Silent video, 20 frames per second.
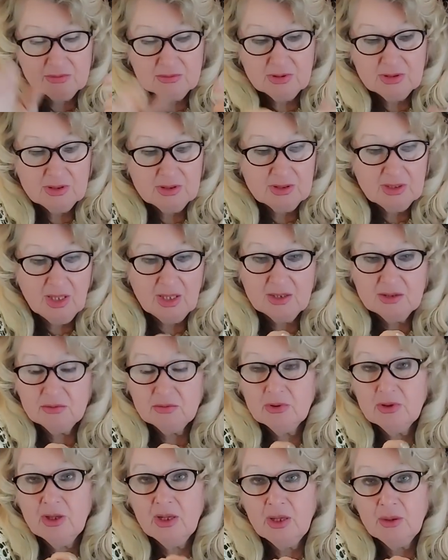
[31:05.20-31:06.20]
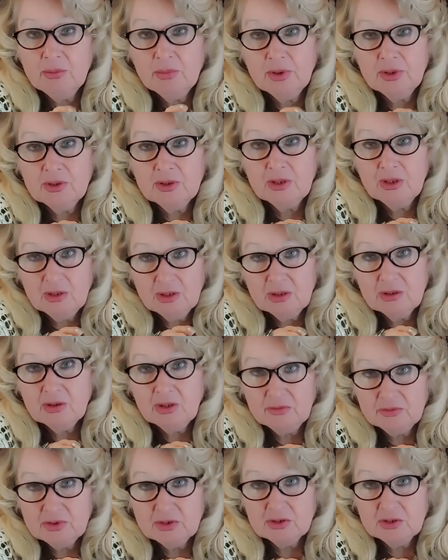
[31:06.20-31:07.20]
when that will happen, uh,
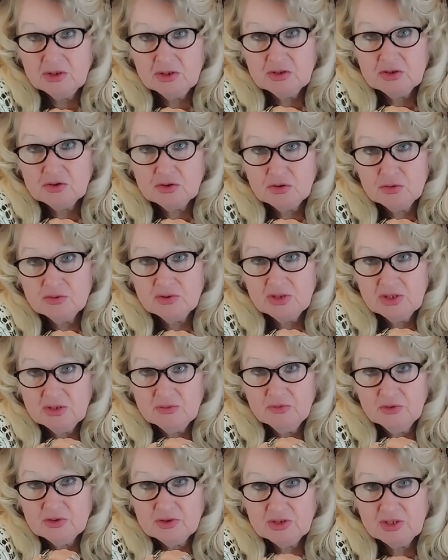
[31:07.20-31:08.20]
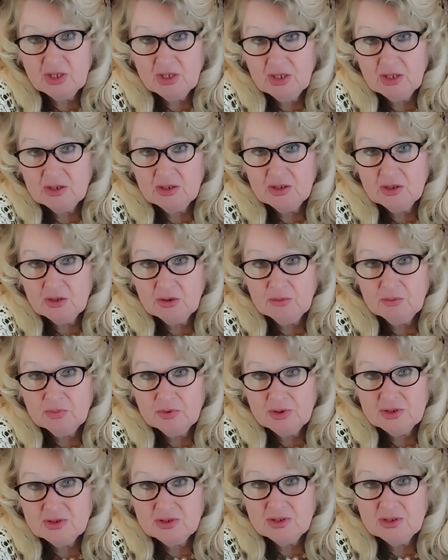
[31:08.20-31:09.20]
after he's chosen for second term
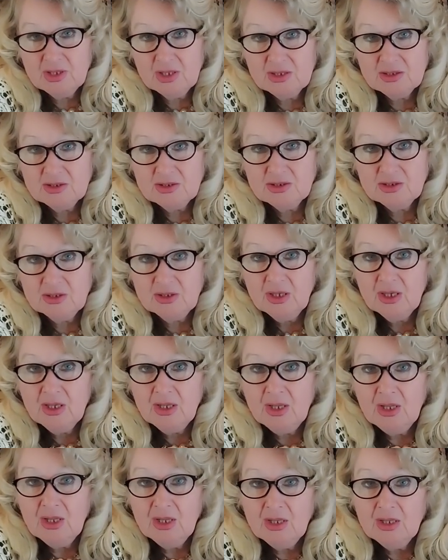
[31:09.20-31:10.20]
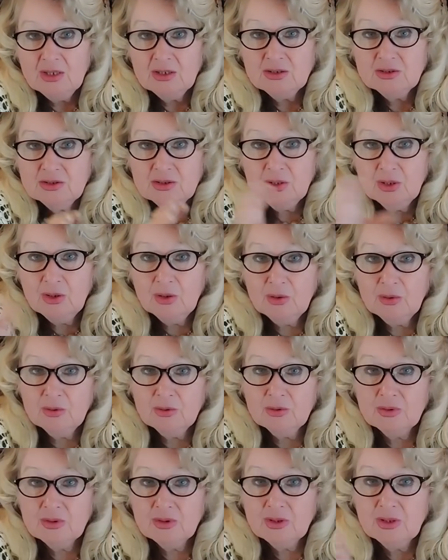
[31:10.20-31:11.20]
presidency.
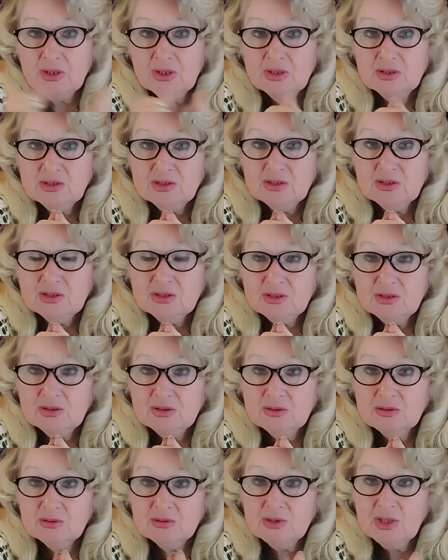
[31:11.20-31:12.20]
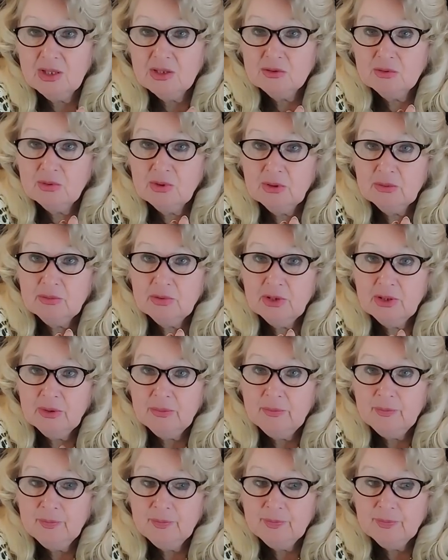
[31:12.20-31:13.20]
So it's uh, that will
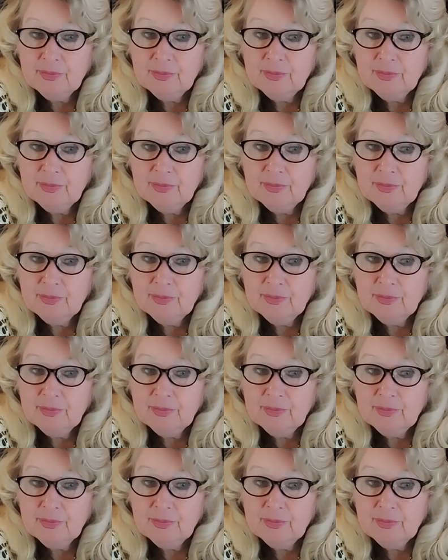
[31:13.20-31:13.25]
be